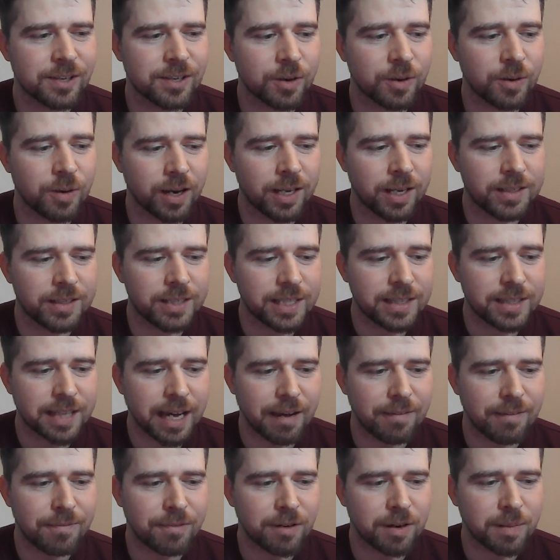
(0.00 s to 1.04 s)
so I did
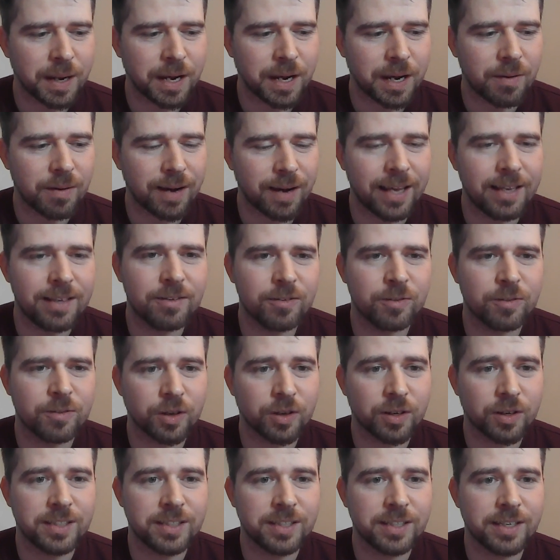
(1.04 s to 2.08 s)
that for about 8 or
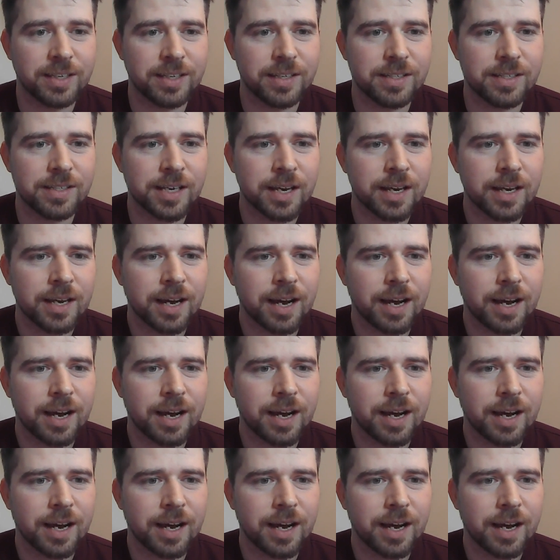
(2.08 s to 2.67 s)
9 years.